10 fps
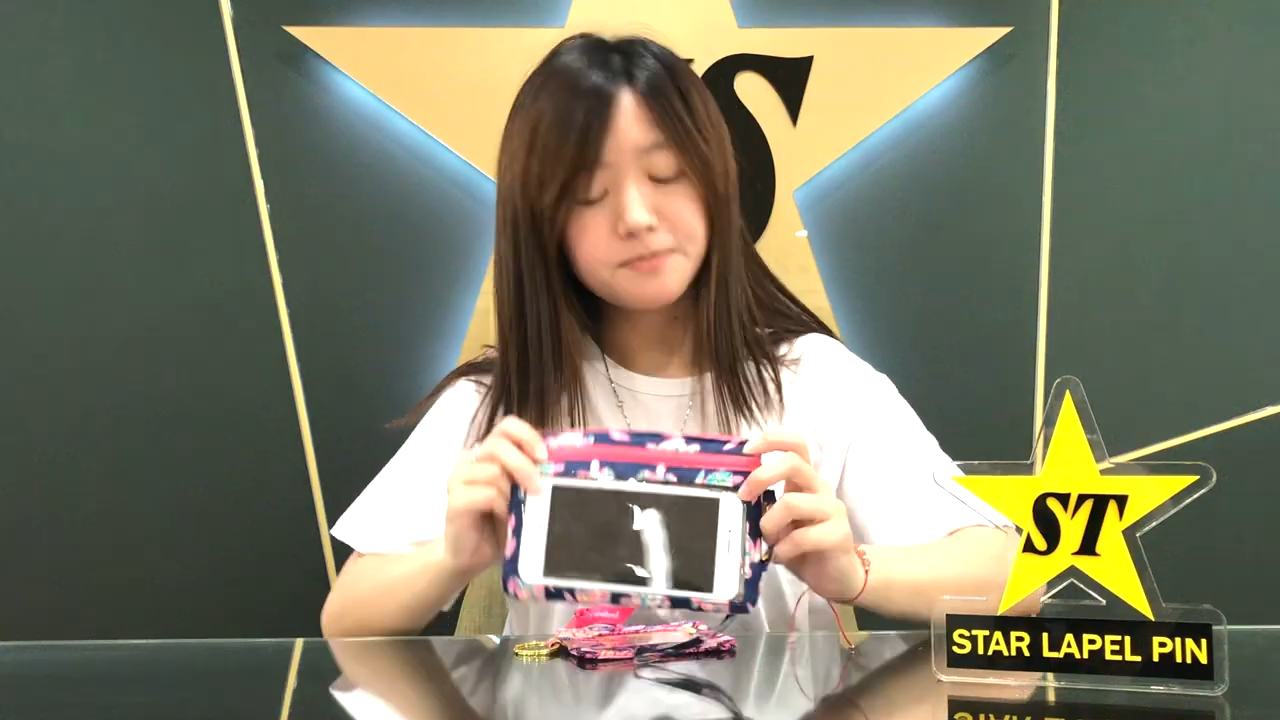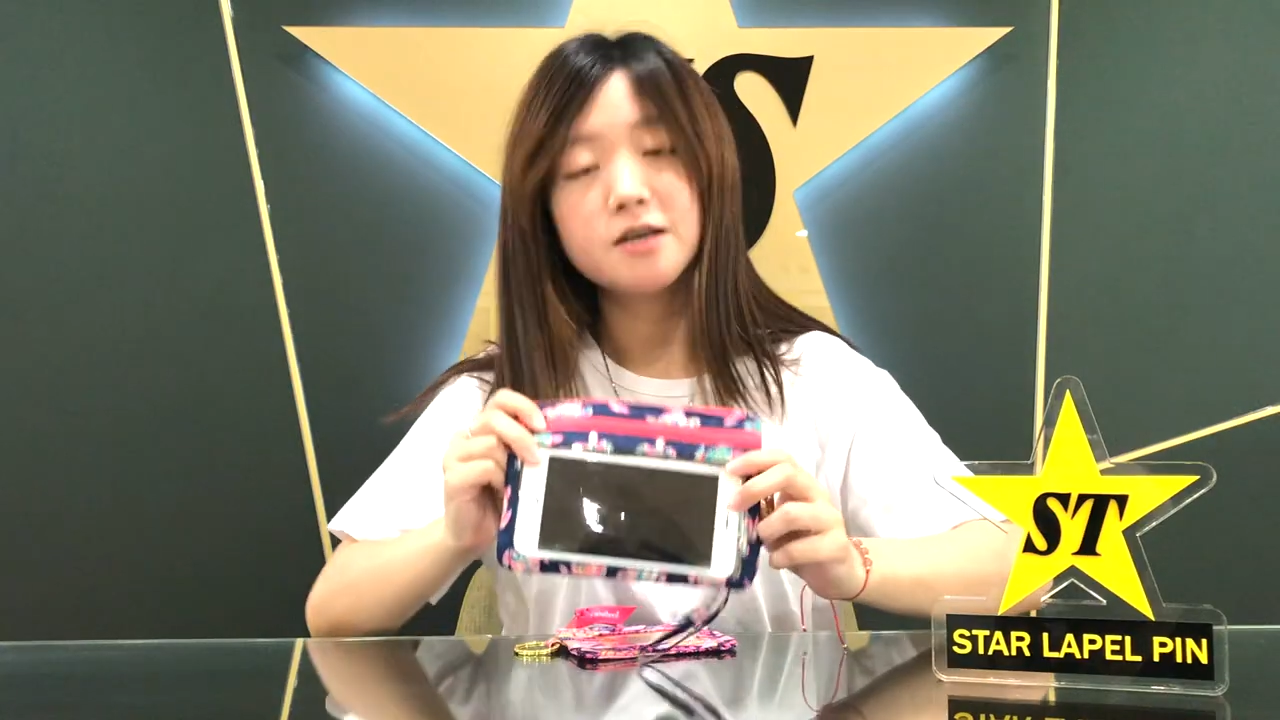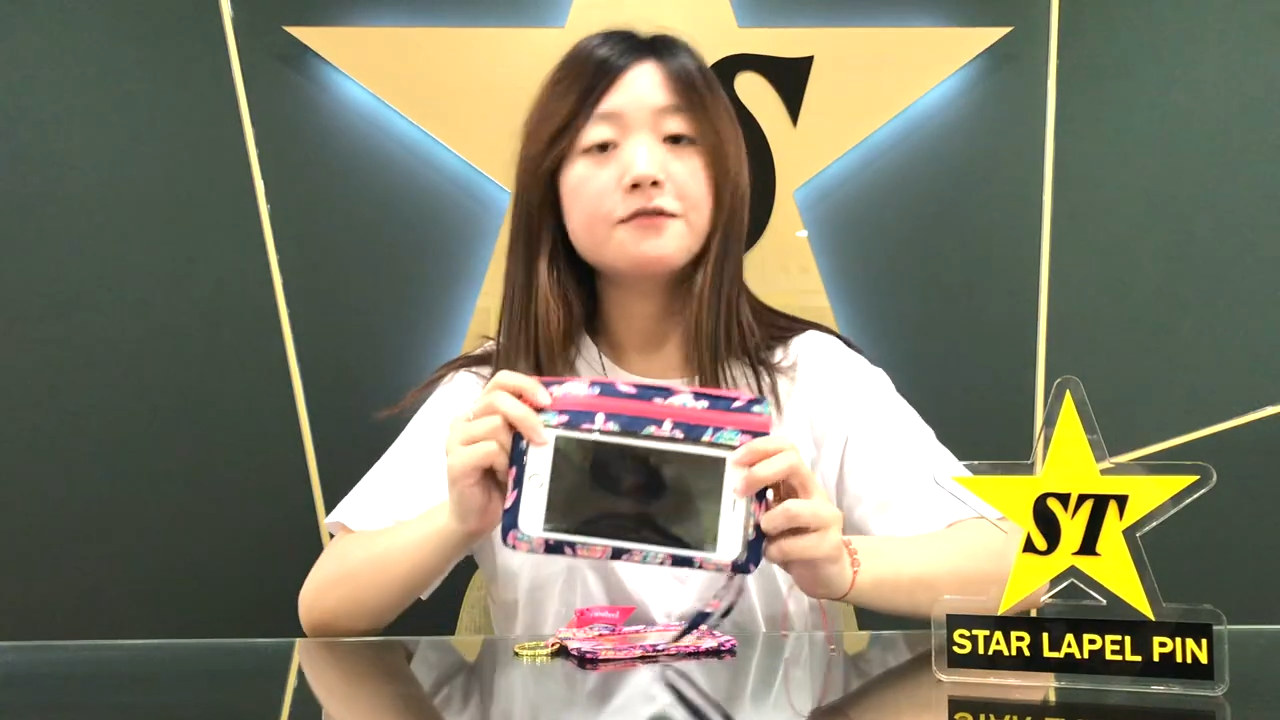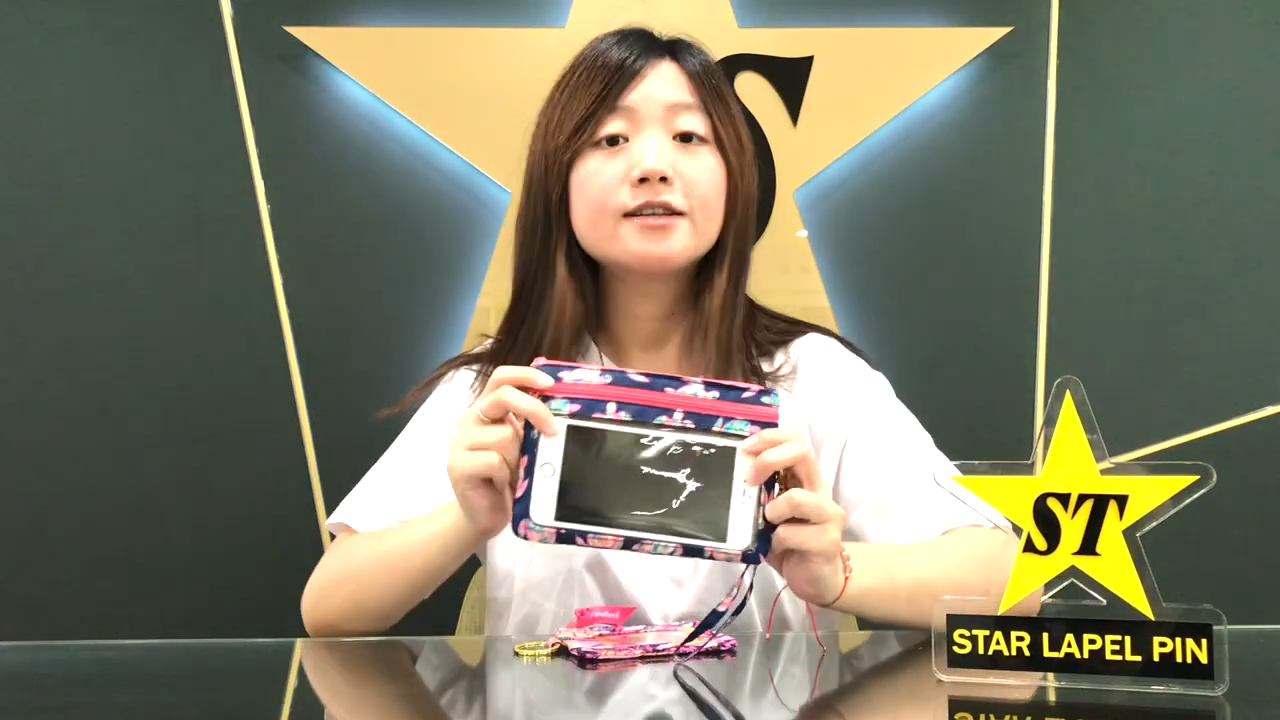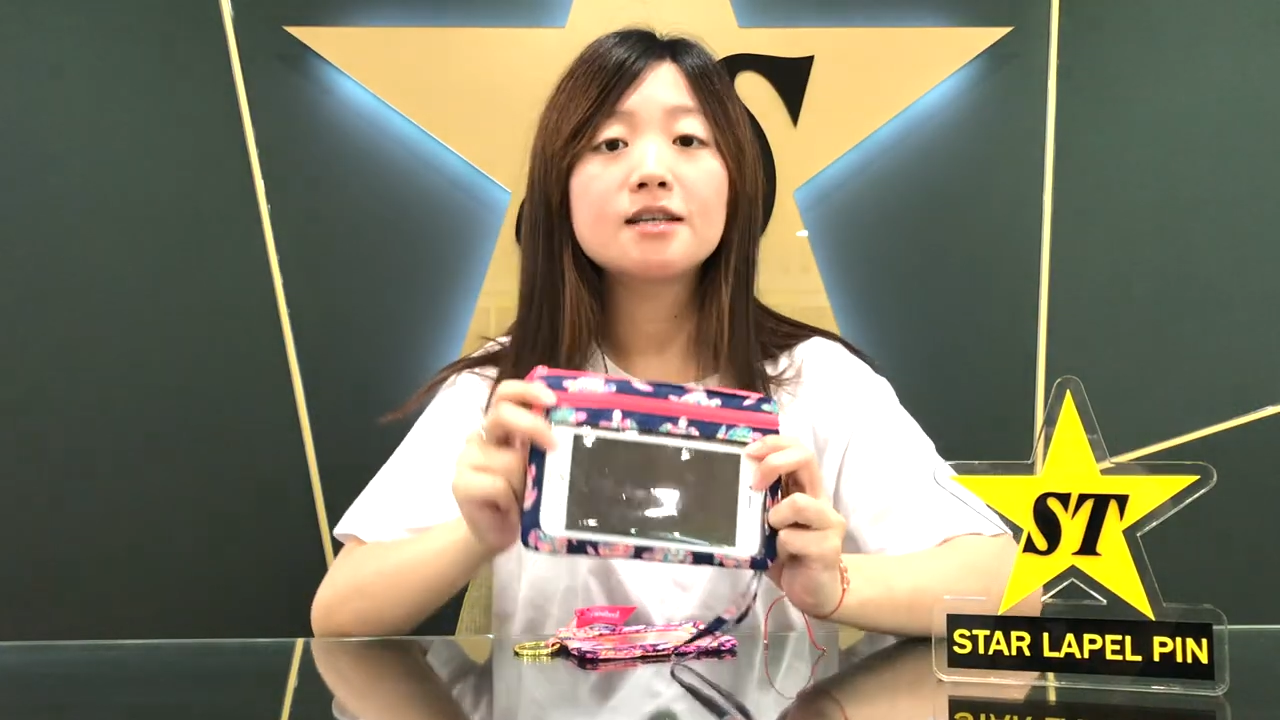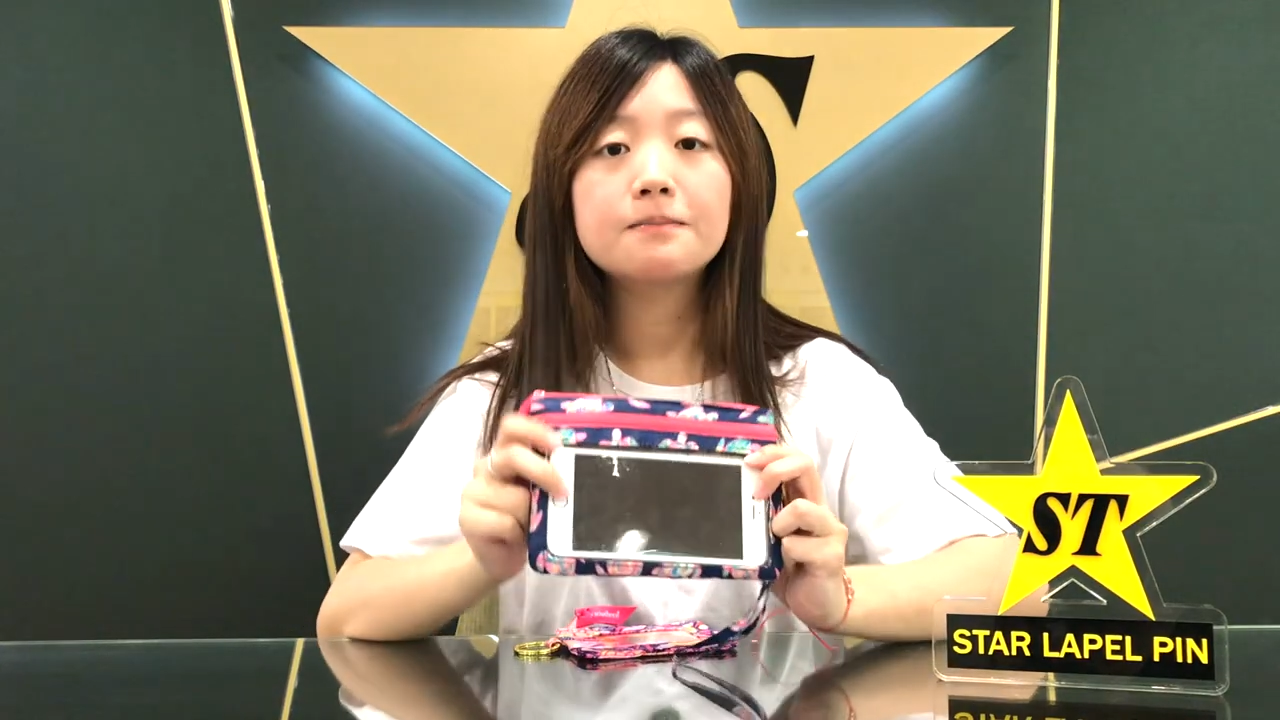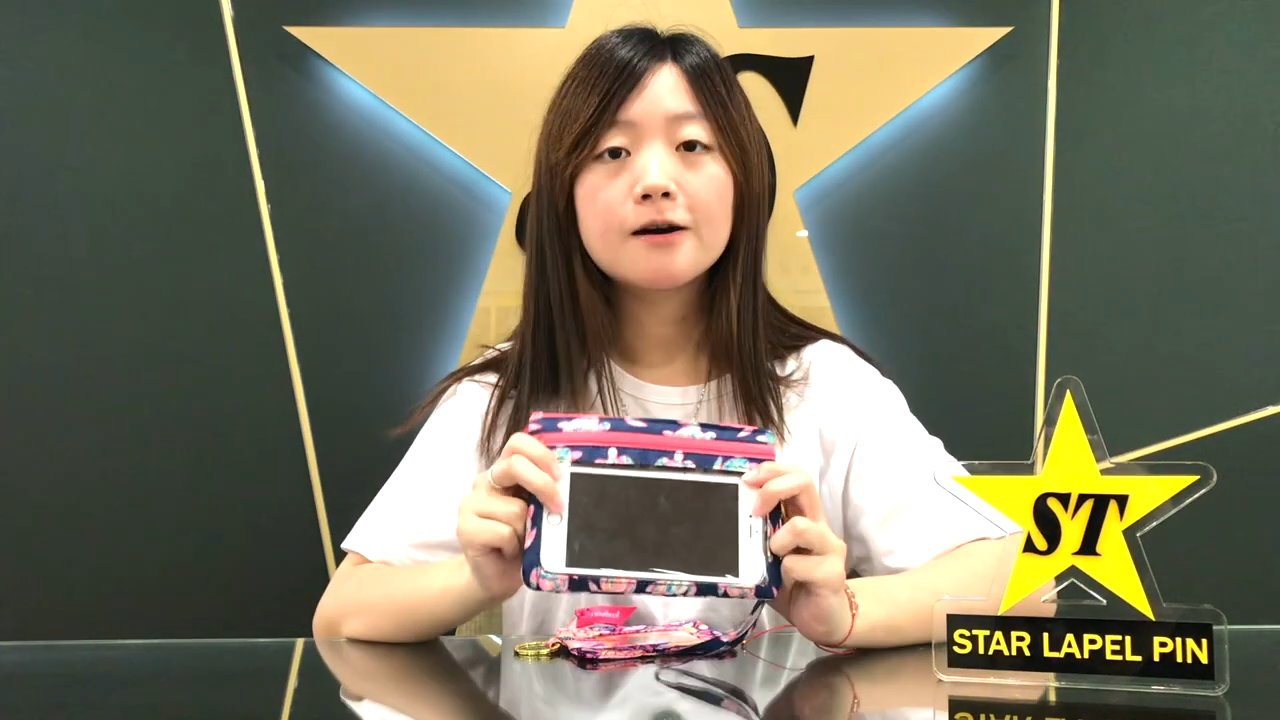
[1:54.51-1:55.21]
the PVC